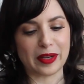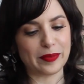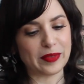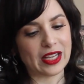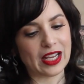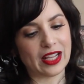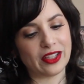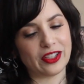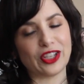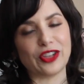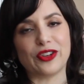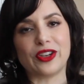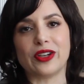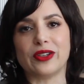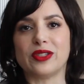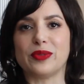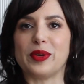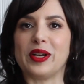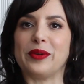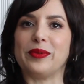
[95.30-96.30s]
But I'm telling you, it
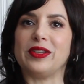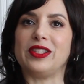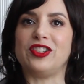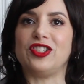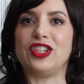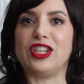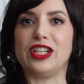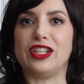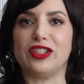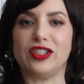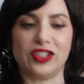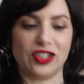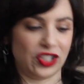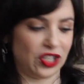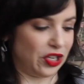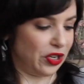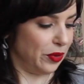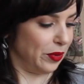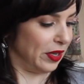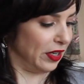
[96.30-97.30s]
goes well with jeans
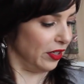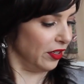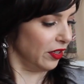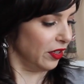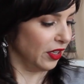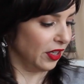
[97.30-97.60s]
too and,